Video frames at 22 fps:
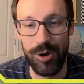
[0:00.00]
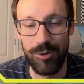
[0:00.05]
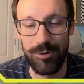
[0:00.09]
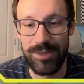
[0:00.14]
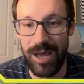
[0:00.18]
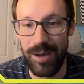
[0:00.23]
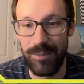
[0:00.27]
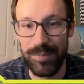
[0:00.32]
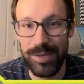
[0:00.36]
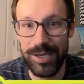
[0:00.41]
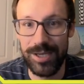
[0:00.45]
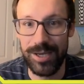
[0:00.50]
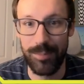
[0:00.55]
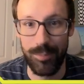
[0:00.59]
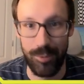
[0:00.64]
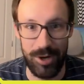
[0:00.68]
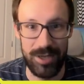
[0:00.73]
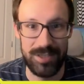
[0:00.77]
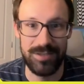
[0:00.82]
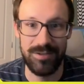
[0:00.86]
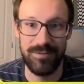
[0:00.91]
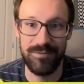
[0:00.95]
without being
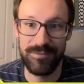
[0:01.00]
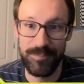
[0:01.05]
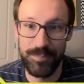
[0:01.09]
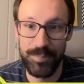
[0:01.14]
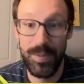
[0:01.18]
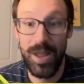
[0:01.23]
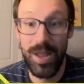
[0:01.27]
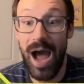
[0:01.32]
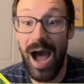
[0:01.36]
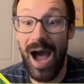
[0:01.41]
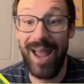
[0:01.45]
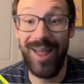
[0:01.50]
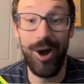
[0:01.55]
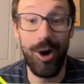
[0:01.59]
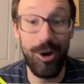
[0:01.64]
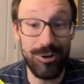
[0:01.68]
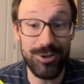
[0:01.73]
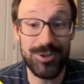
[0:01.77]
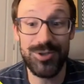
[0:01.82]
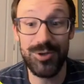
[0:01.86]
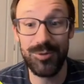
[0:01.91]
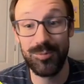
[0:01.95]
oppressive. I
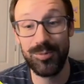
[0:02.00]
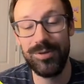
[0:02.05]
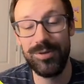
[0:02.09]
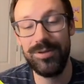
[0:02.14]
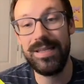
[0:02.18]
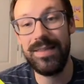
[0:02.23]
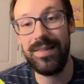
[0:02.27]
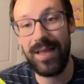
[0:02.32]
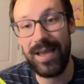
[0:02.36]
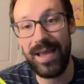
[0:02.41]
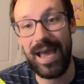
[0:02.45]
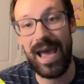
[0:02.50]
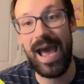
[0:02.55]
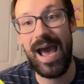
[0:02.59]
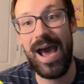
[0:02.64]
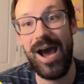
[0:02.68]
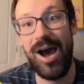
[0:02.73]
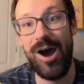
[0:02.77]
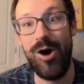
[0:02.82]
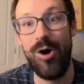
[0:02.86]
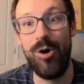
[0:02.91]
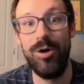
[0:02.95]
also really like
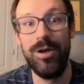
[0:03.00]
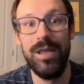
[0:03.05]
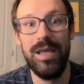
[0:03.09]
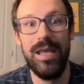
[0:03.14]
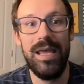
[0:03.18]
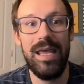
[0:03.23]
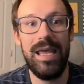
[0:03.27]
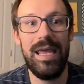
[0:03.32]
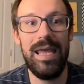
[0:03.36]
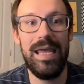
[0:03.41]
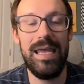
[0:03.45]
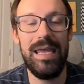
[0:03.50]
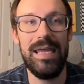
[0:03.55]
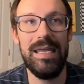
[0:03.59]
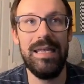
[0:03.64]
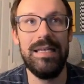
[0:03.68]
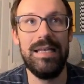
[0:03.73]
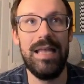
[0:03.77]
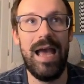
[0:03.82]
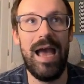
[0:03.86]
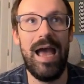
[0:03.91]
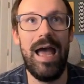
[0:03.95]
how
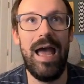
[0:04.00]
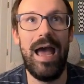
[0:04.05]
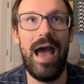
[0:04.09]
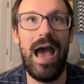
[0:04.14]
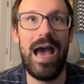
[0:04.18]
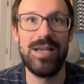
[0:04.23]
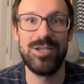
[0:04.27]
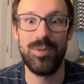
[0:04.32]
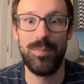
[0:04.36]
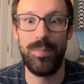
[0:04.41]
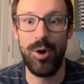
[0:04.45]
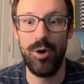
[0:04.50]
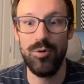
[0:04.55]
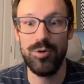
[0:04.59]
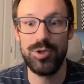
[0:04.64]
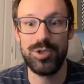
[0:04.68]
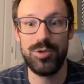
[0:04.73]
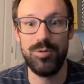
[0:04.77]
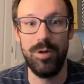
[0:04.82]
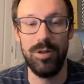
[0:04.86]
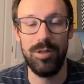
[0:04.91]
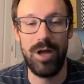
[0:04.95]
it, as opposed
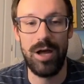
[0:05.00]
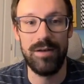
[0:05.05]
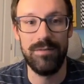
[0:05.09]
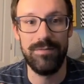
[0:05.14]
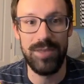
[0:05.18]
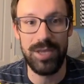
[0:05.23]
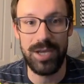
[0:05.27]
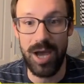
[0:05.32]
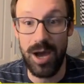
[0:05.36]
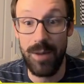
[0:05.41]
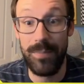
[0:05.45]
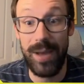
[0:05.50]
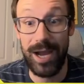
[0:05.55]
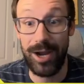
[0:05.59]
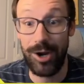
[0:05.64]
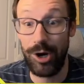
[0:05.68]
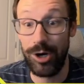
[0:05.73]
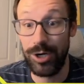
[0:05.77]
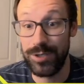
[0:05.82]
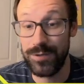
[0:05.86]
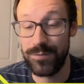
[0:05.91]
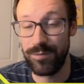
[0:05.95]
to a lot of the comeback
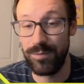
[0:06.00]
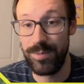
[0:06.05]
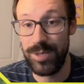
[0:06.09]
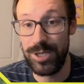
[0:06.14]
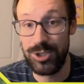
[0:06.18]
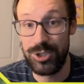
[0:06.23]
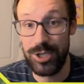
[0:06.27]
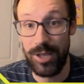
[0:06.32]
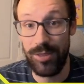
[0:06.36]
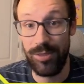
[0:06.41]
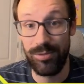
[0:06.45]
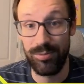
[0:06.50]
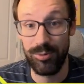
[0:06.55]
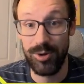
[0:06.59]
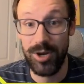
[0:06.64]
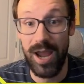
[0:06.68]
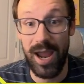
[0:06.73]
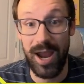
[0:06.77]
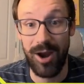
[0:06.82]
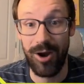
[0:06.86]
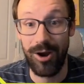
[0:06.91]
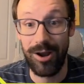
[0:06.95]
cards from the Gen 3
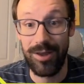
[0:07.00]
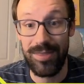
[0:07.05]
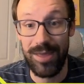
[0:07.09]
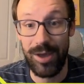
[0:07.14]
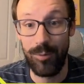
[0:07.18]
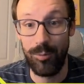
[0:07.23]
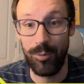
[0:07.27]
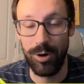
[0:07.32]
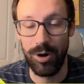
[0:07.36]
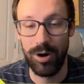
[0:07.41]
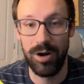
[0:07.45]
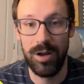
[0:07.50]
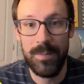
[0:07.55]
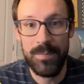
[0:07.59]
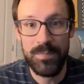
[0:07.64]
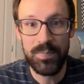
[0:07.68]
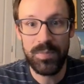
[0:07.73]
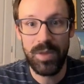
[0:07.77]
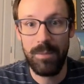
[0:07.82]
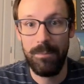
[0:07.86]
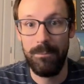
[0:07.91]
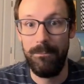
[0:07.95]
era that were
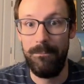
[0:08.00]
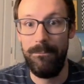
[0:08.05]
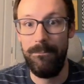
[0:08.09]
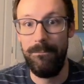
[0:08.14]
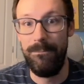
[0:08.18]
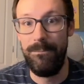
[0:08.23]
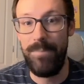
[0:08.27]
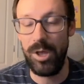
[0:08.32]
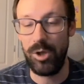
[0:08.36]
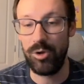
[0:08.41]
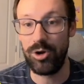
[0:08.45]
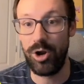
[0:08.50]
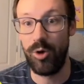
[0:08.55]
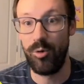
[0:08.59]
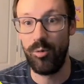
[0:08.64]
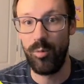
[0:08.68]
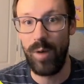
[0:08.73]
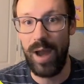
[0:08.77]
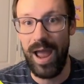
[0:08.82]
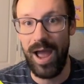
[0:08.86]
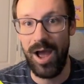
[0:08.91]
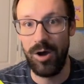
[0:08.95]
built
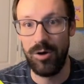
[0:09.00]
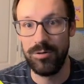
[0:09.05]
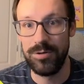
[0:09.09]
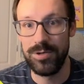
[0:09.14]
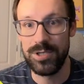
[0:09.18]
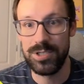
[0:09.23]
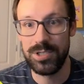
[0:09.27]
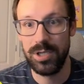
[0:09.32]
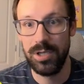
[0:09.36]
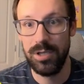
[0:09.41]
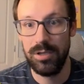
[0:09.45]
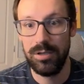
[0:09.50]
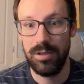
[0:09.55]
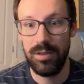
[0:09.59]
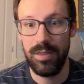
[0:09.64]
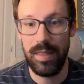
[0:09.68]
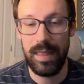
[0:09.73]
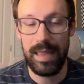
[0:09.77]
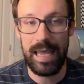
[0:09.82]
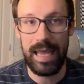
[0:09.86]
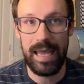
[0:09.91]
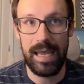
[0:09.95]
around
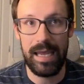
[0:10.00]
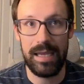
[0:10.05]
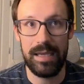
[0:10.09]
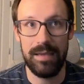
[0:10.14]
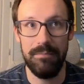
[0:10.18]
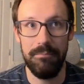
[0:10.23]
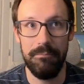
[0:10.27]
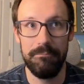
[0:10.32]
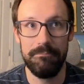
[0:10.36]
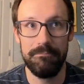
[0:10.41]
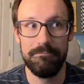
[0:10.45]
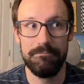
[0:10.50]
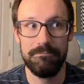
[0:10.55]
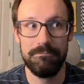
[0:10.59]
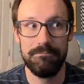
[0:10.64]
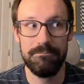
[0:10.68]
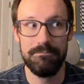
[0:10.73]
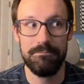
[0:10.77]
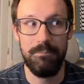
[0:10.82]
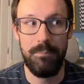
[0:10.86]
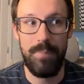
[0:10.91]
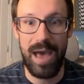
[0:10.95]
a
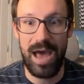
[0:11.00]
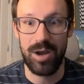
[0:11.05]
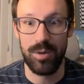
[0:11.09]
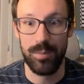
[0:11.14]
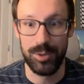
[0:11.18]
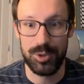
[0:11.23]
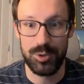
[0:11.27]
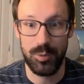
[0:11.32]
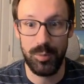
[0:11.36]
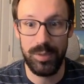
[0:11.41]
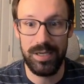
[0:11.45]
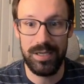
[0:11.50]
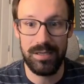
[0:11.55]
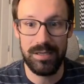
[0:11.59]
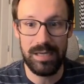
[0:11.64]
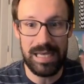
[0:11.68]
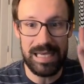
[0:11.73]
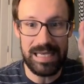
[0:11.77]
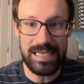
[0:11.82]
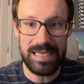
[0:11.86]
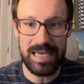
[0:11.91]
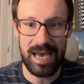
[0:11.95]
battle between
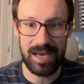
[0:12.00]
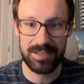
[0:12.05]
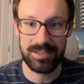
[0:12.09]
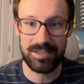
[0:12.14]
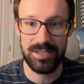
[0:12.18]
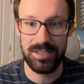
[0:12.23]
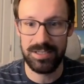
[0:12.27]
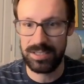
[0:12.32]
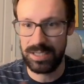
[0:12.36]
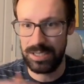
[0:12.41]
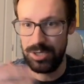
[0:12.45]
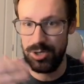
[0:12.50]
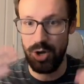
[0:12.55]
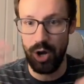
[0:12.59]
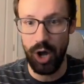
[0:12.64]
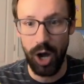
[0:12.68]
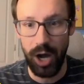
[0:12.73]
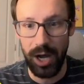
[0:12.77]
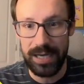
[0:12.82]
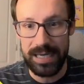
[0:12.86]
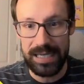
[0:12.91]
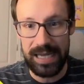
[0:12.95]
EXs and
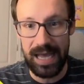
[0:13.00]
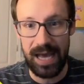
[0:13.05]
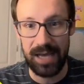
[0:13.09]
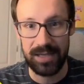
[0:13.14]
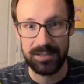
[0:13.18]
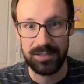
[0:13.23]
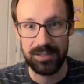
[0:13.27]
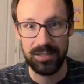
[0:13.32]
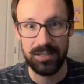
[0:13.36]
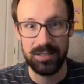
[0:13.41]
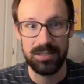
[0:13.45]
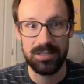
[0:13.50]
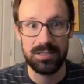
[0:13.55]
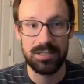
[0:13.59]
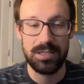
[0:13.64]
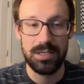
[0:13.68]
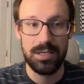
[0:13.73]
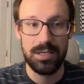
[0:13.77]
non-EXs,